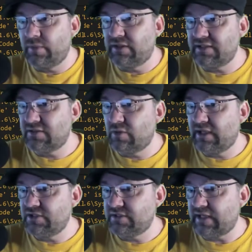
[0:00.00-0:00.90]
but let's go
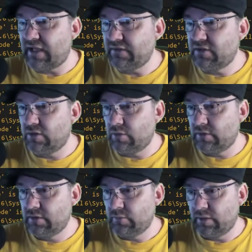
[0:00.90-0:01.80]
ahead and just add the
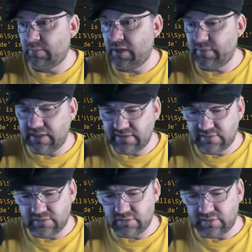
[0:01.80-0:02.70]
code. It might be
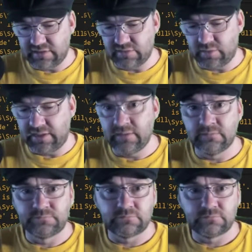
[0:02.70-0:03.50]
easier to do it this way.